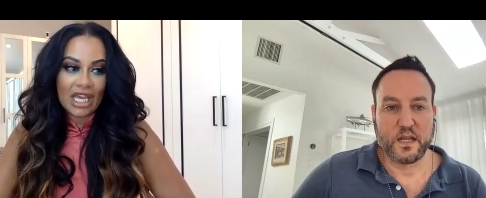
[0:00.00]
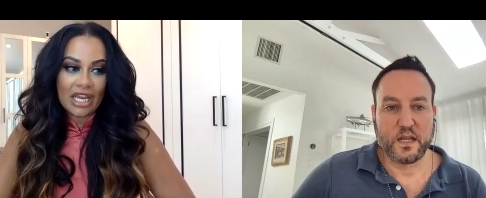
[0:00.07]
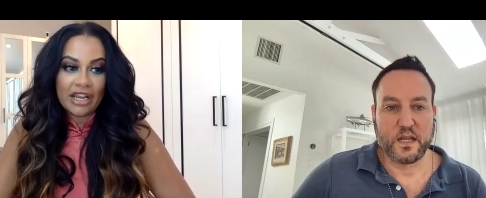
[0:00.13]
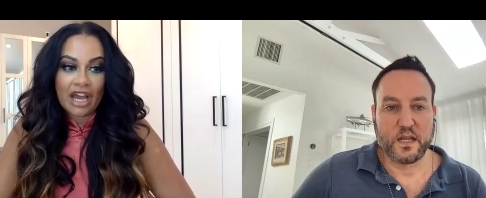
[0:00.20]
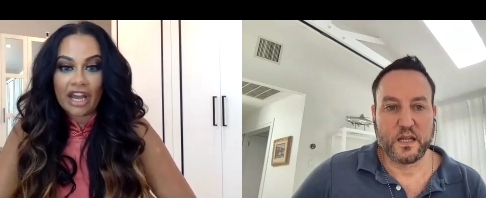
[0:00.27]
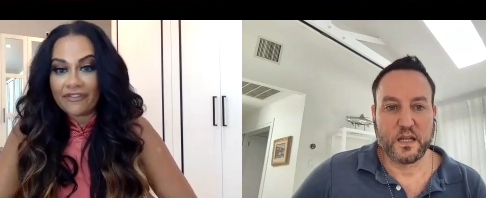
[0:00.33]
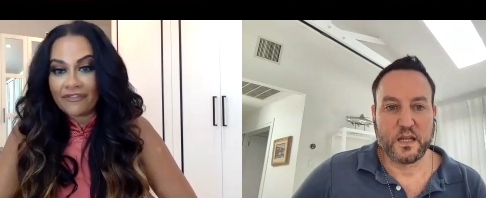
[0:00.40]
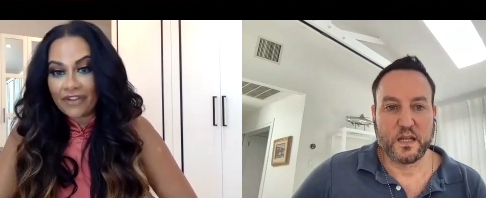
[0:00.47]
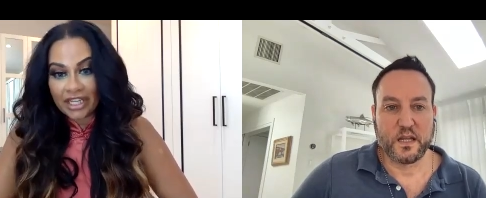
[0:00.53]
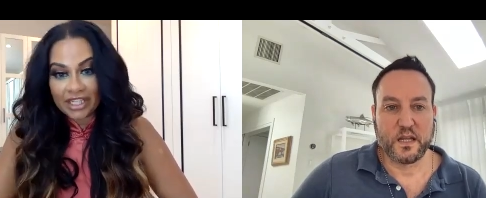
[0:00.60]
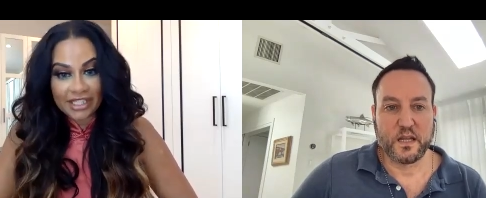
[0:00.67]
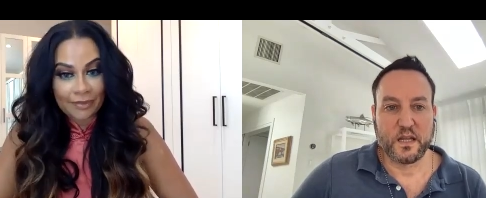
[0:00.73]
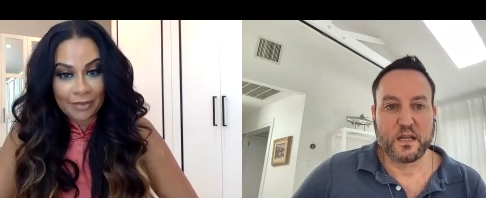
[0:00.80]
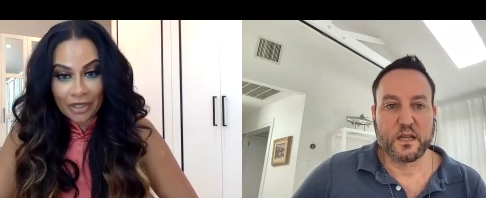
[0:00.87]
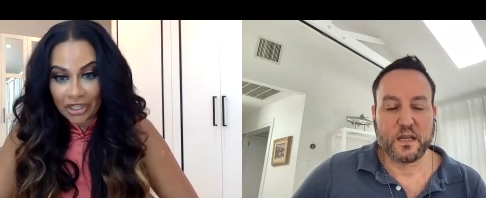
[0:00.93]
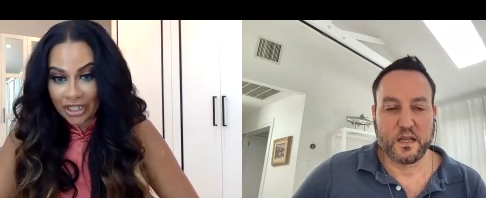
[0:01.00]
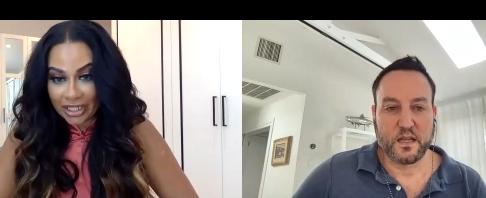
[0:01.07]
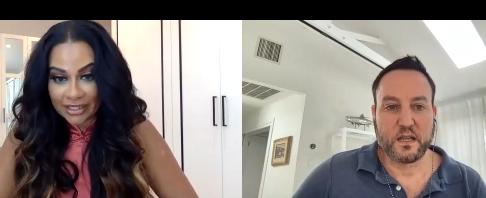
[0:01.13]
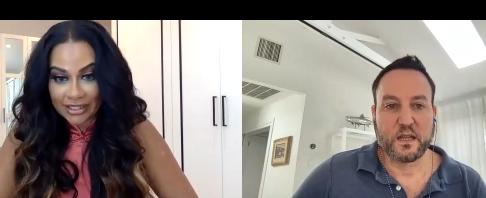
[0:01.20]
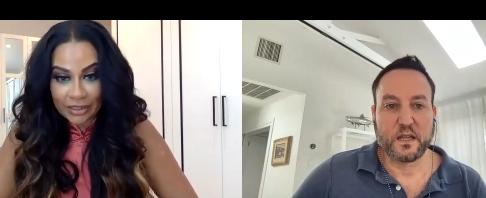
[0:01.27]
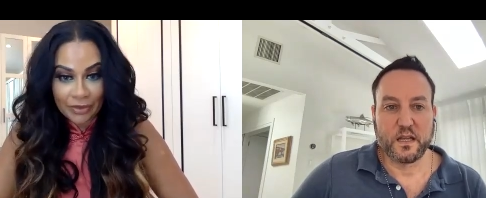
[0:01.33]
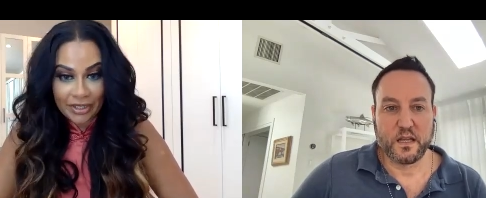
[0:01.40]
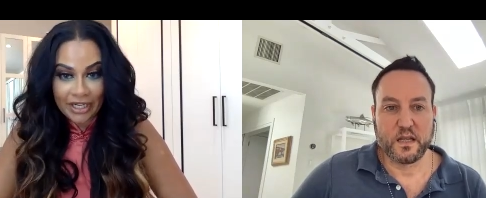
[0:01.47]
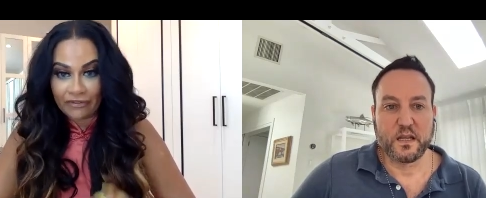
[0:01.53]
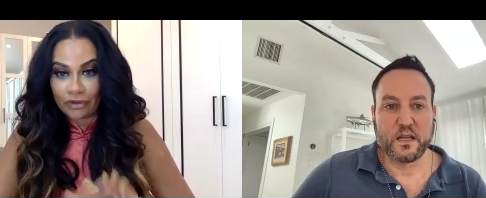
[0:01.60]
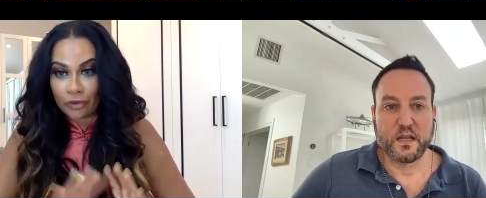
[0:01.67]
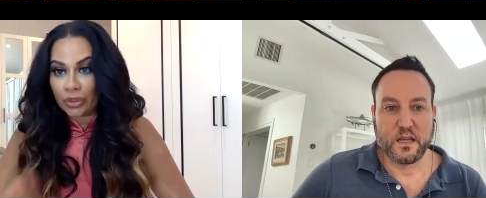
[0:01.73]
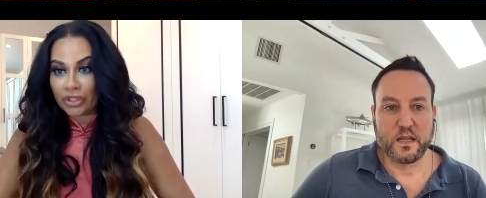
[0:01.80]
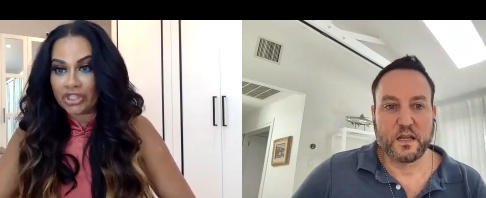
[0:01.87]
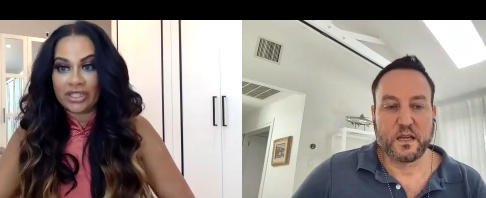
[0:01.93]
Speaker 1: not a fun experience i would never
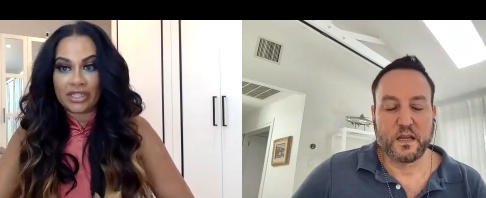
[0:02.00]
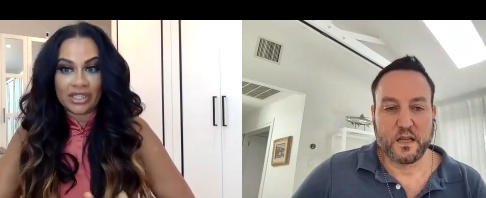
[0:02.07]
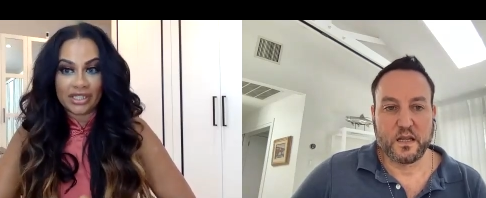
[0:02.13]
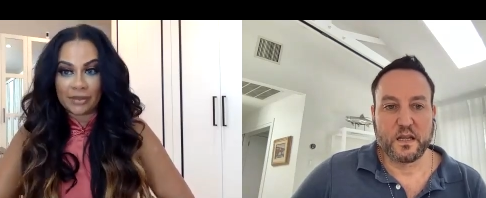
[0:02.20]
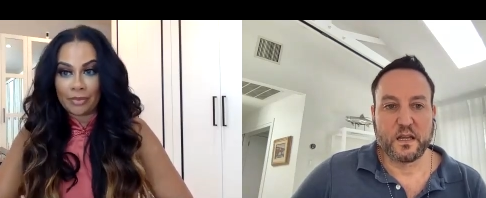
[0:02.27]
wish this